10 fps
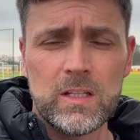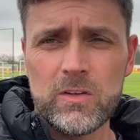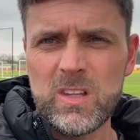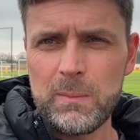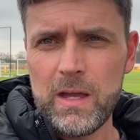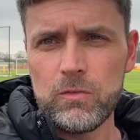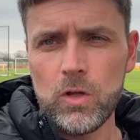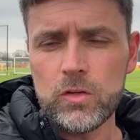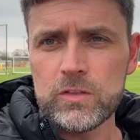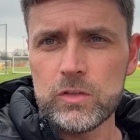There is a bit of
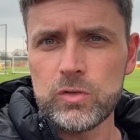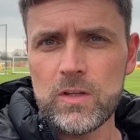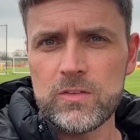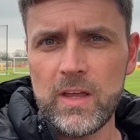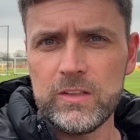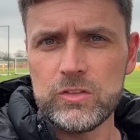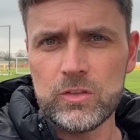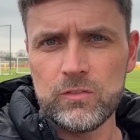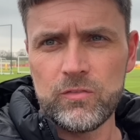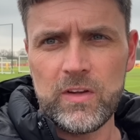lost in
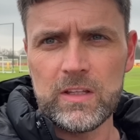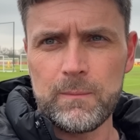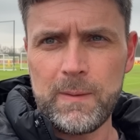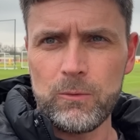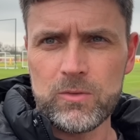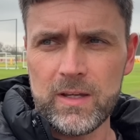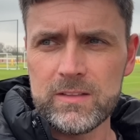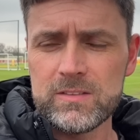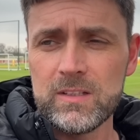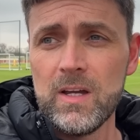translation feeling about
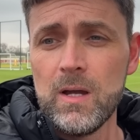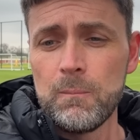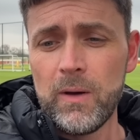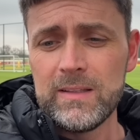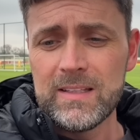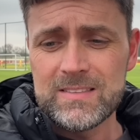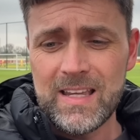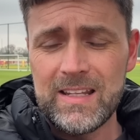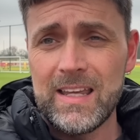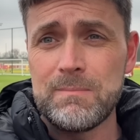it, but he did
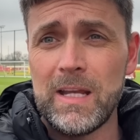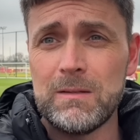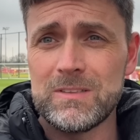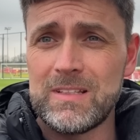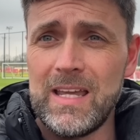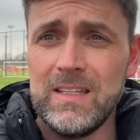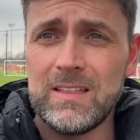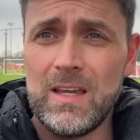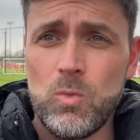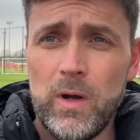say that he made a
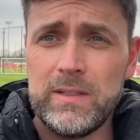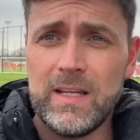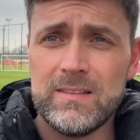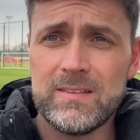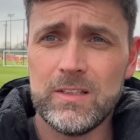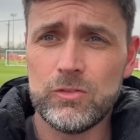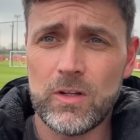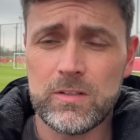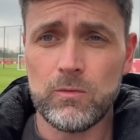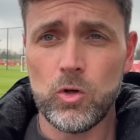mistake in what he did in the
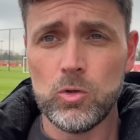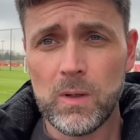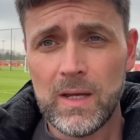dressing room.